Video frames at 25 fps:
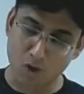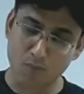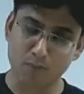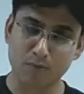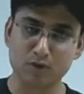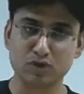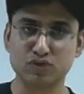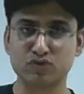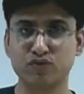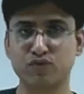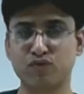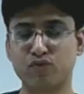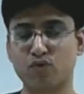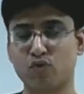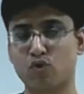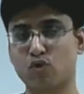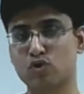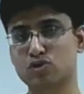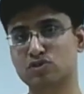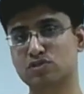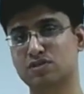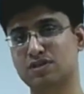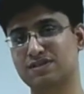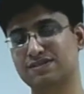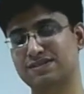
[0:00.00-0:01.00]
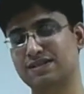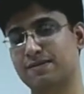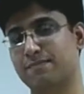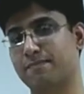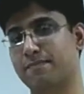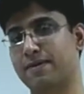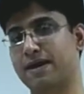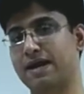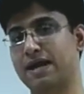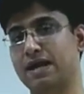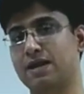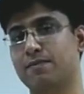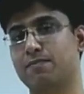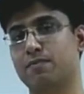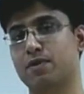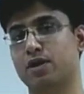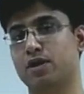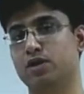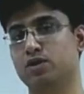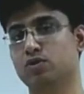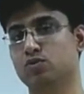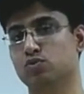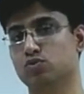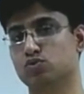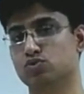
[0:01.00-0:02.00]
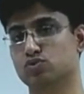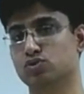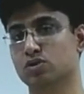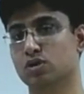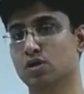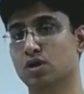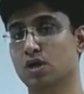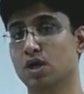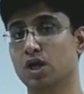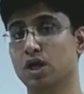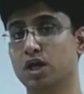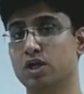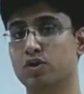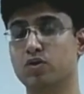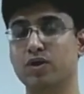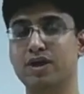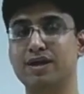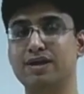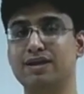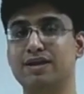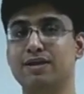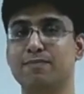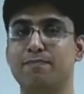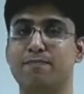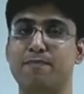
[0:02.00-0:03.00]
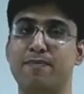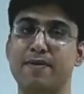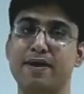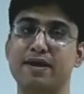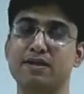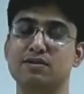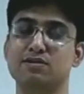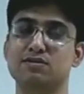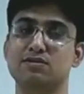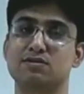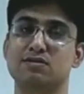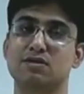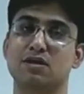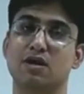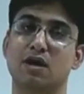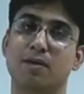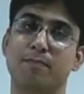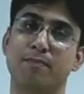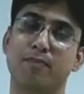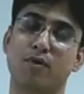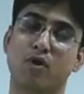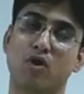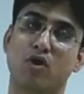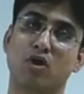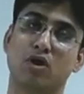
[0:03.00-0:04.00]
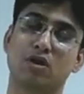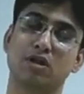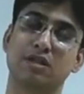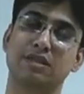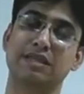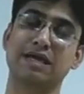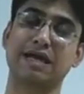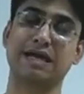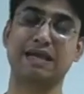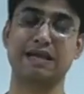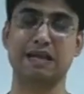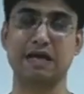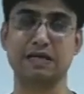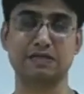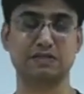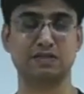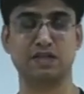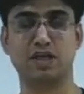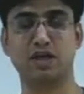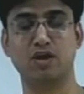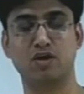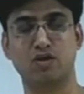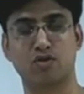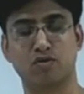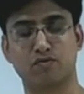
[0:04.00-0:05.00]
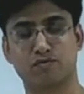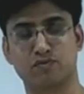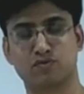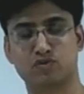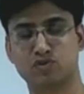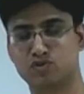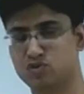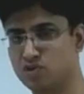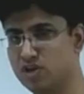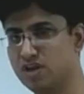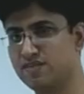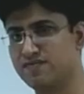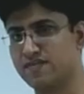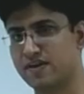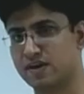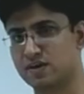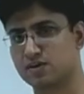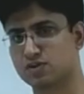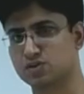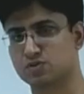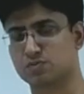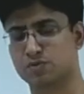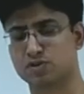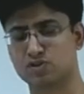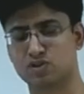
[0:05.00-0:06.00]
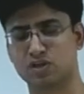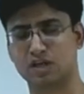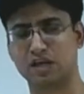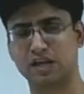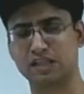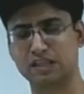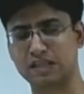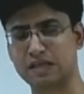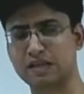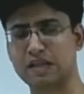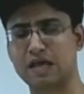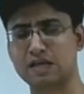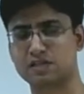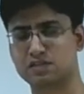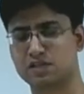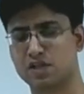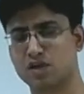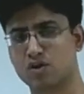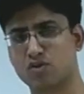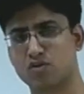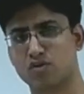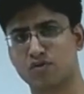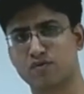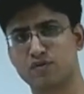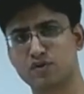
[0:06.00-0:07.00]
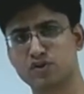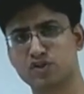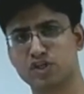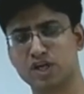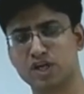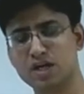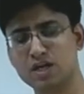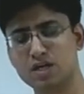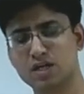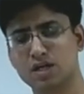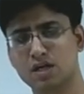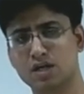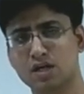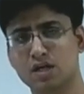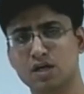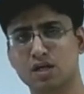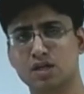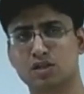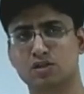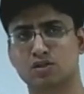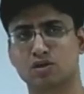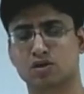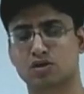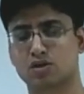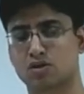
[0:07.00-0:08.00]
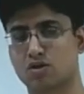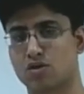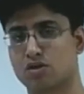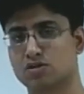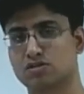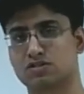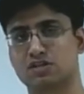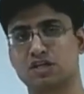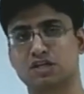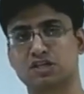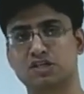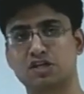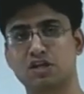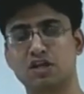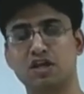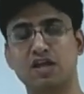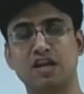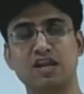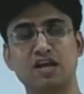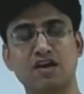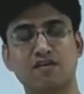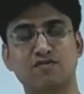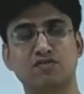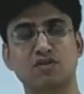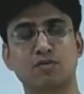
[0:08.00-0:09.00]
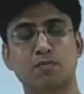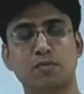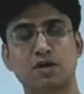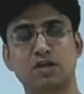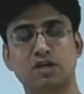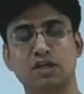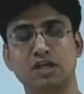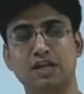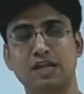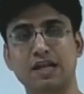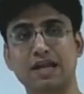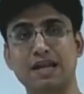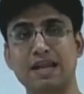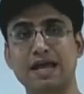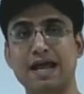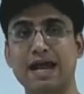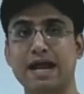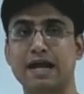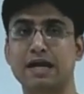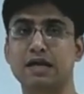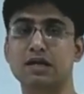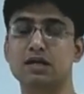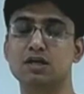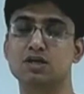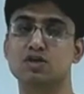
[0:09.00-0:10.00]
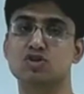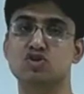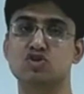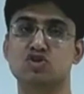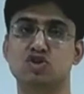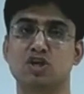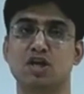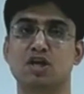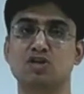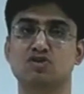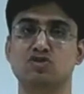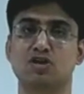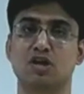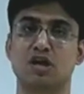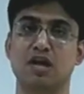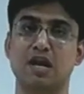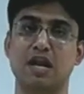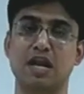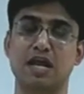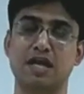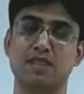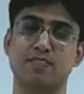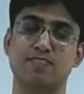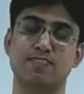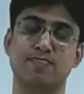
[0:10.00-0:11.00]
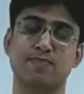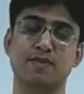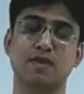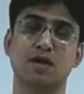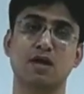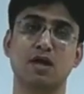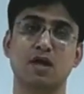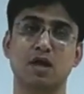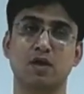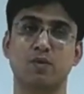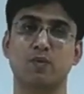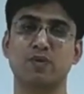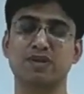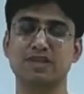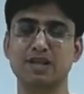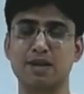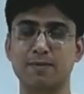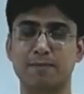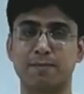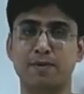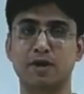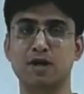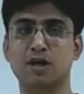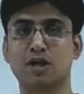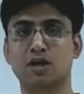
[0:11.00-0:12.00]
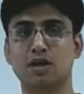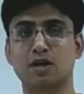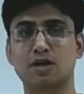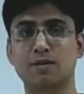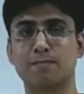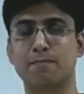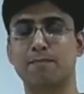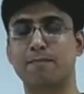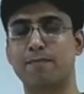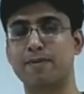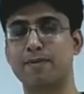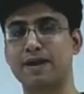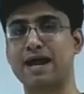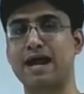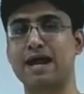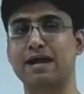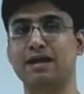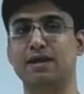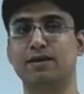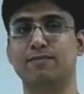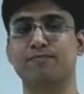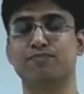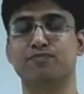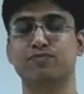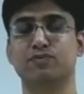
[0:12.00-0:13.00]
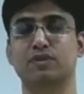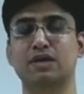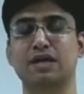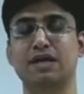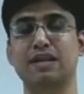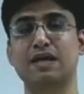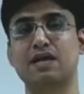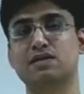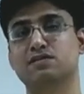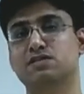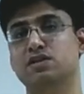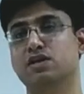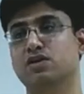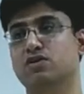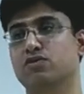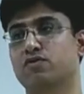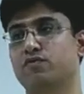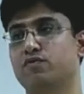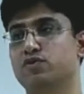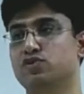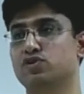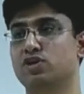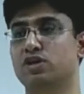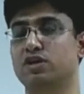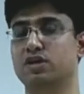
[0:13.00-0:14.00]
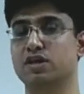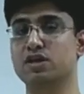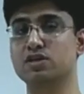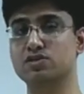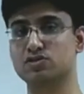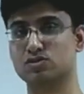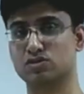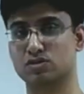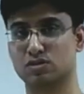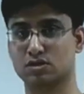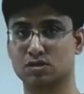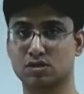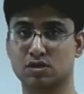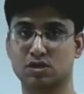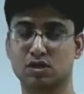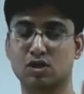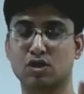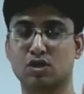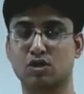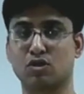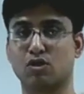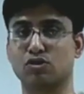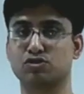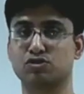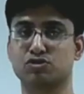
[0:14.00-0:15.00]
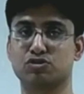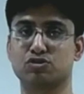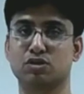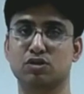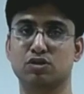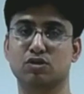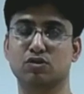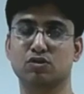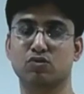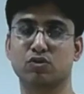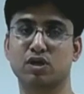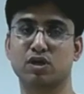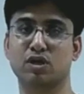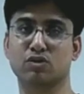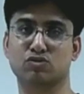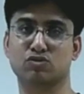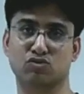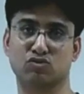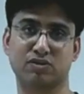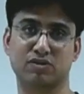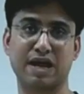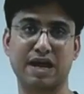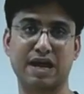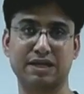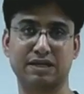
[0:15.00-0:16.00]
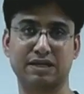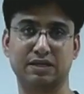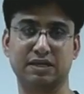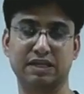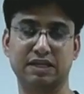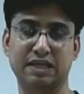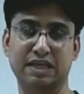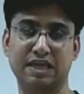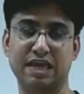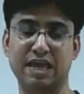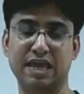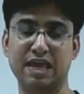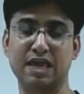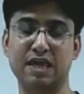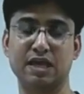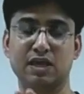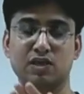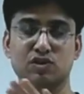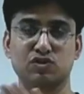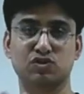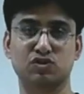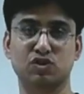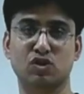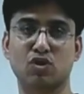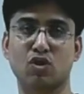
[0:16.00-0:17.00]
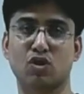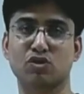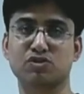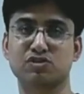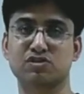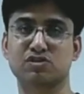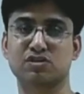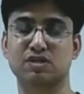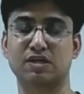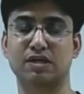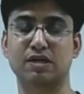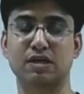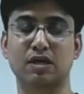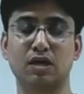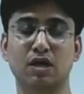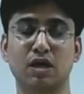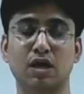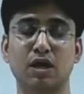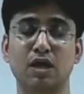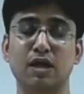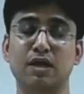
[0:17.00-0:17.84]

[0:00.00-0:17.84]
how much force does the band produce? So it depends upon the elastic coefficient. Three factors basically: the elastic coefficient, the cross-sectional area of the material, and change in length. Within a particular band, the elastic coefficient is constant. Okay, so that K is constant.